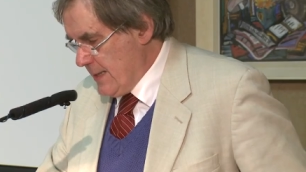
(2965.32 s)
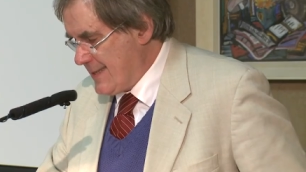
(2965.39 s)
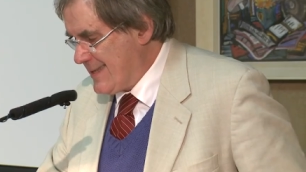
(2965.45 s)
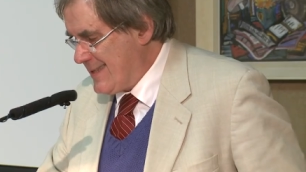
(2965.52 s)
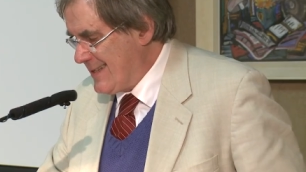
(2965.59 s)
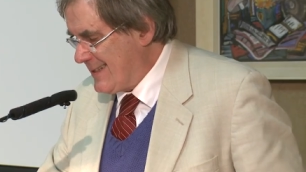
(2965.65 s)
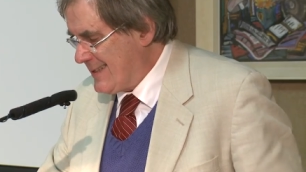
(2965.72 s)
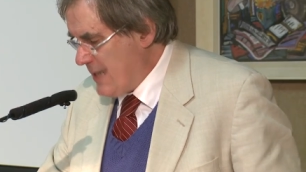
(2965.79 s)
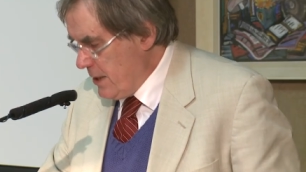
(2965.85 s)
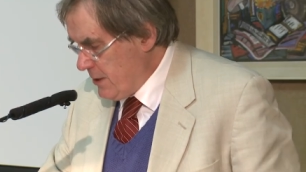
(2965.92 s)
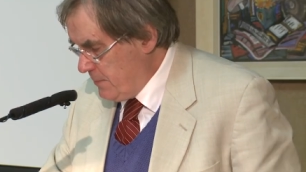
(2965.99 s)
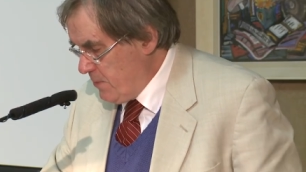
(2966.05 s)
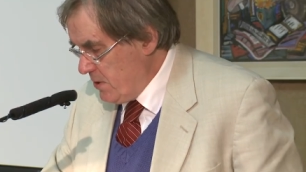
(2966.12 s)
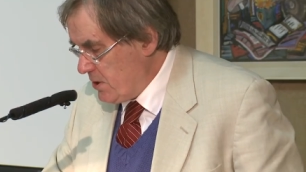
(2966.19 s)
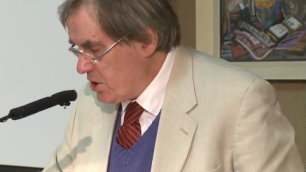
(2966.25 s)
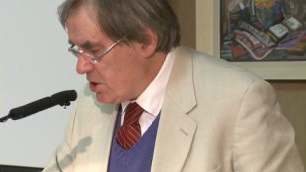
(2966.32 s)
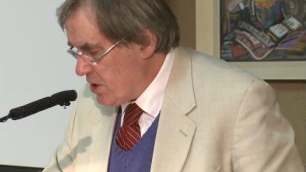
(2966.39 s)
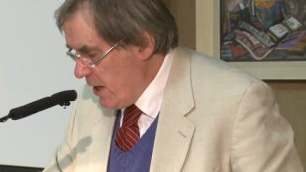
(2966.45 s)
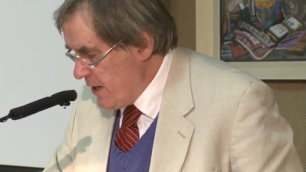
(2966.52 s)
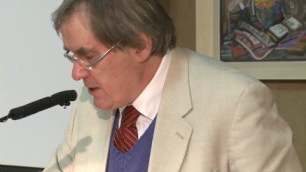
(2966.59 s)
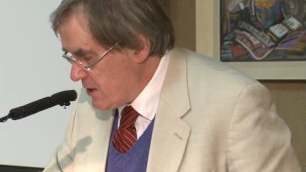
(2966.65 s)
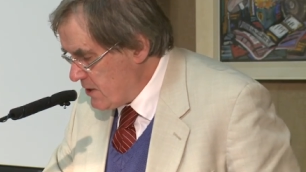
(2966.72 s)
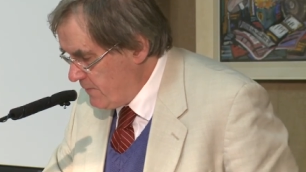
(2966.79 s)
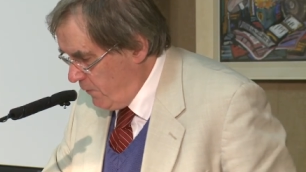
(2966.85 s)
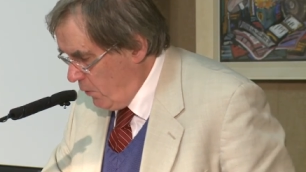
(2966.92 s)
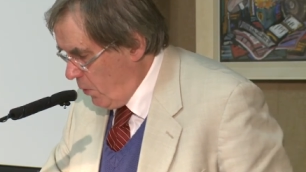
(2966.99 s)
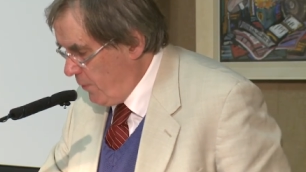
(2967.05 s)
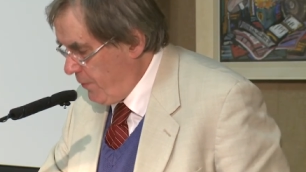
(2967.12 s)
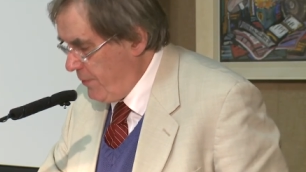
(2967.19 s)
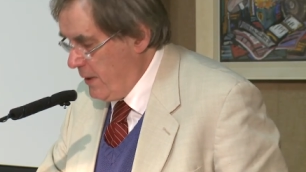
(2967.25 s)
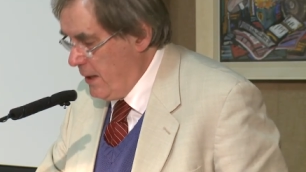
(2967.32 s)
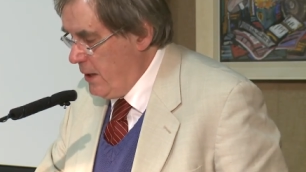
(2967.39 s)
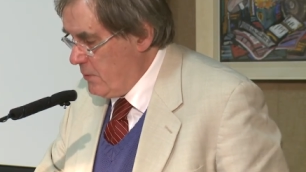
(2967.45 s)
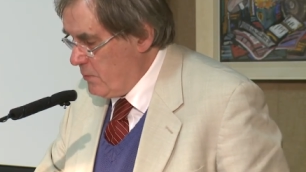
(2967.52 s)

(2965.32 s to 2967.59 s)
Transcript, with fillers: St. Cuthbert shines forth